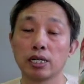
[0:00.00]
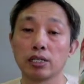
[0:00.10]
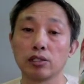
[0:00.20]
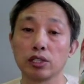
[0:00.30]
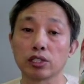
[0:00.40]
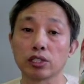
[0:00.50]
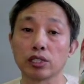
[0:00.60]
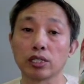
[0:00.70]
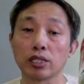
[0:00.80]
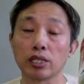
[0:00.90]
you just
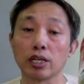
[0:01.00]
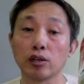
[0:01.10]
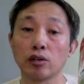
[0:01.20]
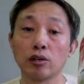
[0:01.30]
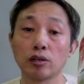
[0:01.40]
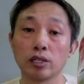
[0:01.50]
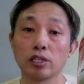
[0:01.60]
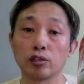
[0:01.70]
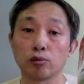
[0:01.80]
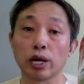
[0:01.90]
they call
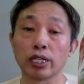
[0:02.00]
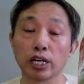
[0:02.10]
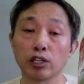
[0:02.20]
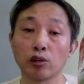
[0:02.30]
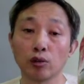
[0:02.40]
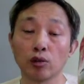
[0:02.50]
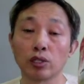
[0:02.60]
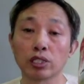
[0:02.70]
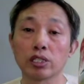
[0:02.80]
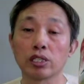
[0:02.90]
you ride on a
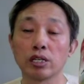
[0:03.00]
horse,